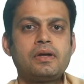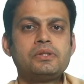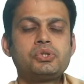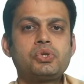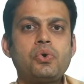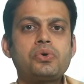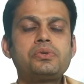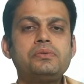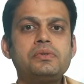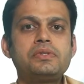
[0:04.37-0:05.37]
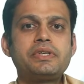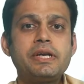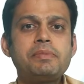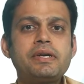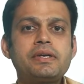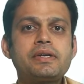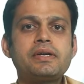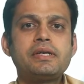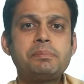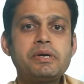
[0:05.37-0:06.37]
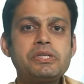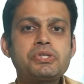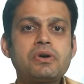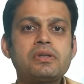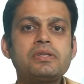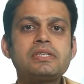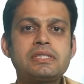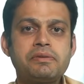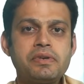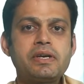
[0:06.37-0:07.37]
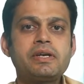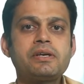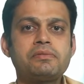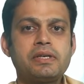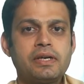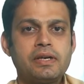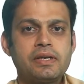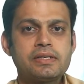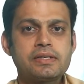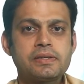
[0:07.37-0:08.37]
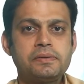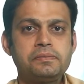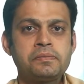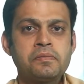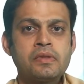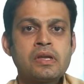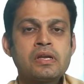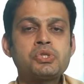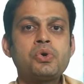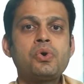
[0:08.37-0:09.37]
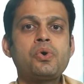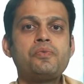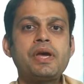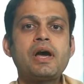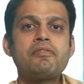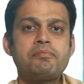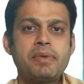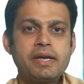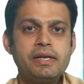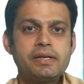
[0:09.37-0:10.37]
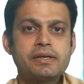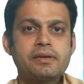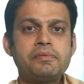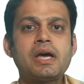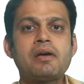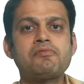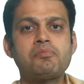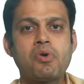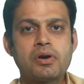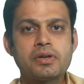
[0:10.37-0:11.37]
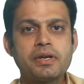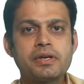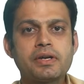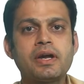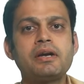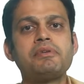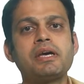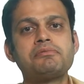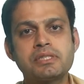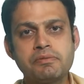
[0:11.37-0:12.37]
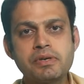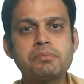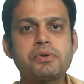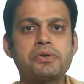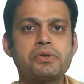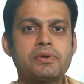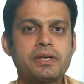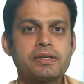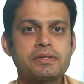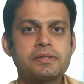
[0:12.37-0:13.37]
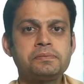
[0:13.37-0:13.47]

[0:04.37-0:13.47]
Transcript: So treatment depends on the severity of the illness. So we have mild, we have moderate, and we have severe bronchiolitis.